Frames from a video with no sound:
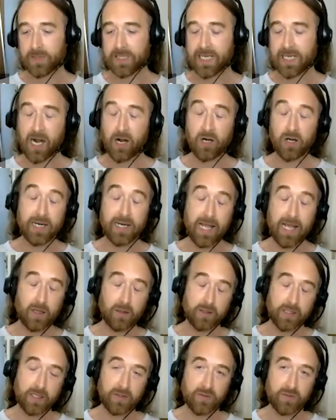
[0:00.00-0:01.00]
Caroline
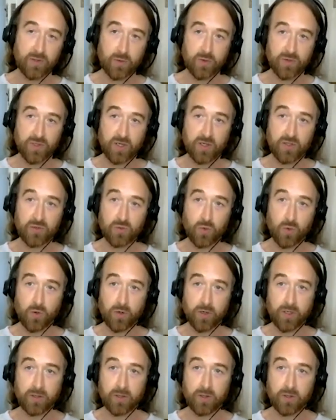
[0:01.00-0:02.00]
Elkins, who is a
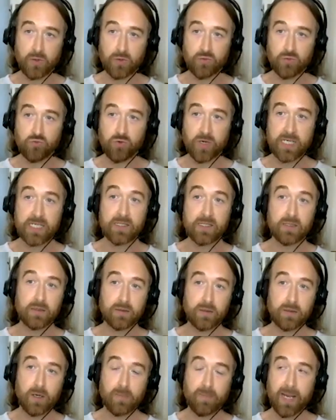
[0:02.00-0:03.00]
historian who's written
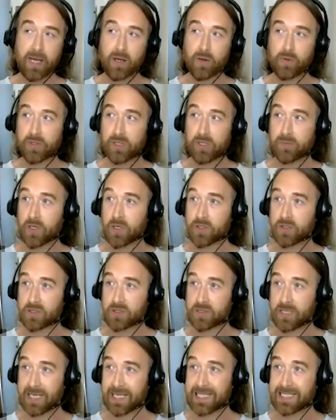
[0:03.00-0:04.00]
about the
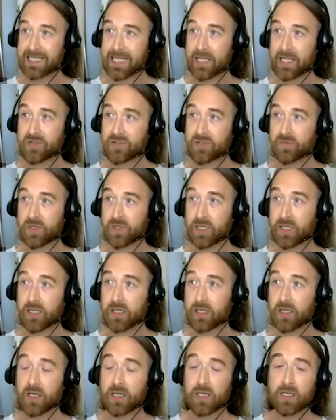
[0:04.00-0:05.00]
emergency extensively,
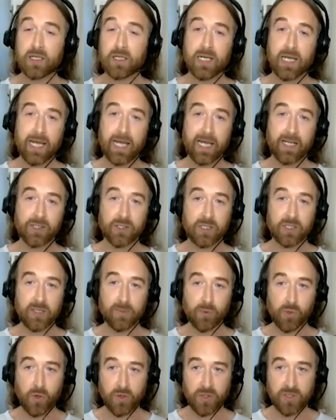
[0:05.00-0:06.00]
actually
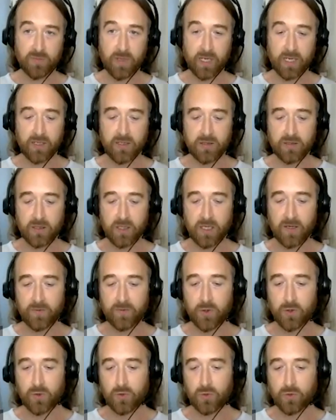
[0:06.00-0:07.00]
approximates that
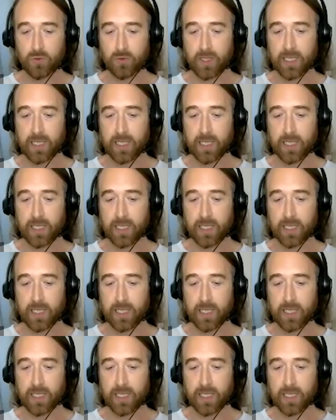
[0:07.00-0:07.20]
if you